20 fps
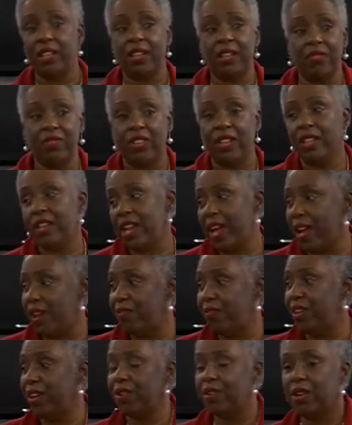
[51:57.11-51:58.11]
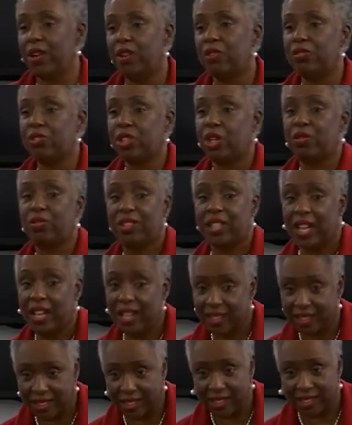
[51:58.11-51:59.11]
even our very own Joe
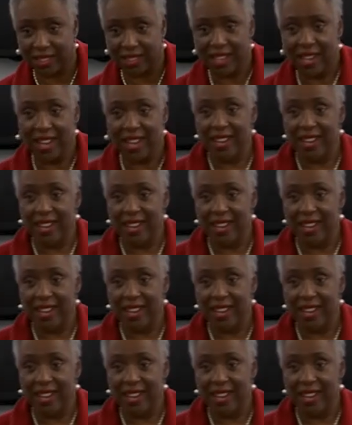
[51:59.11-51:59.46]
Johnson.